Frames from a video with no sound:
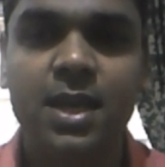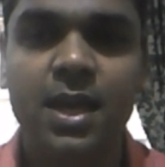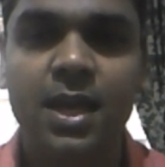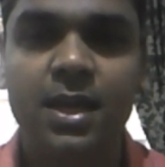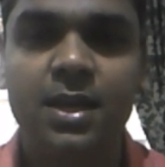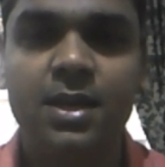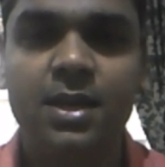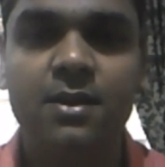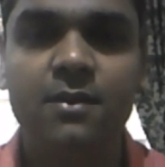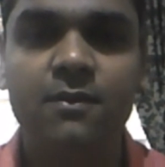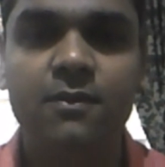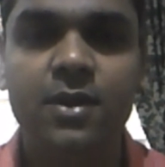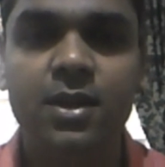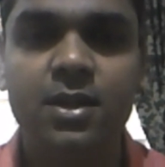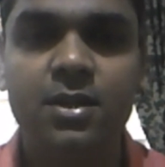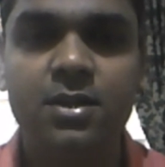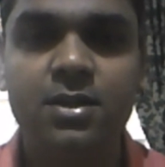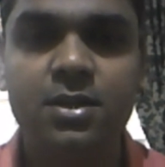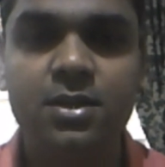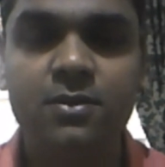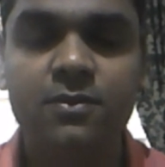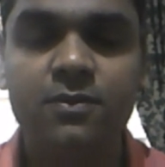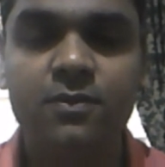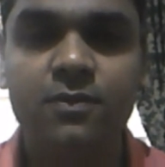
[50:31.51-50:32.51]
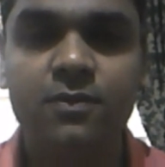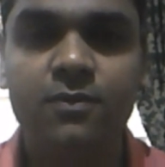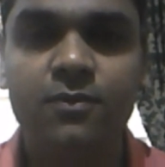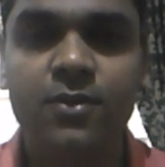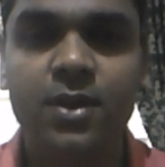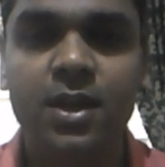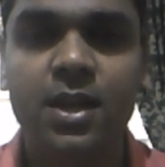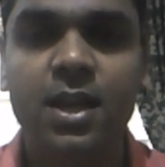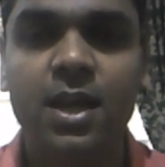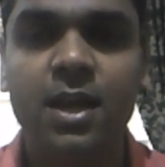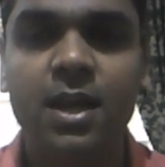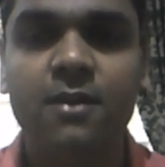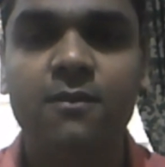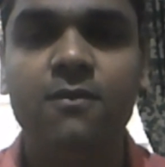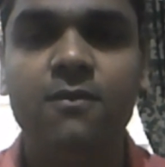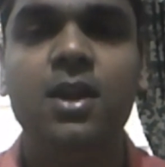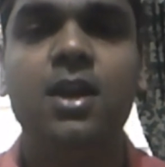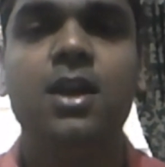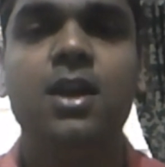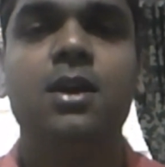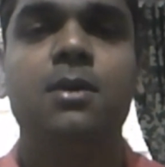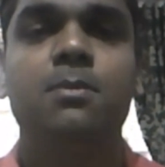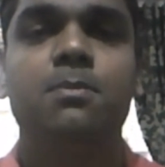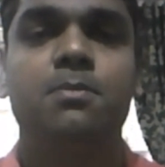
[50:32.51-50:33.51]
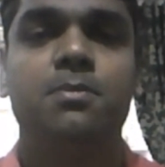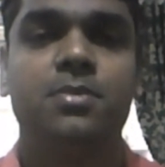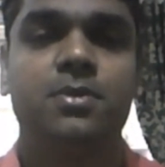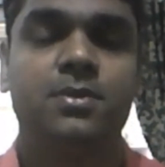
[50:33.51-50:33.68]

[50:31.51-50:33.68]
aggravated when I wake up.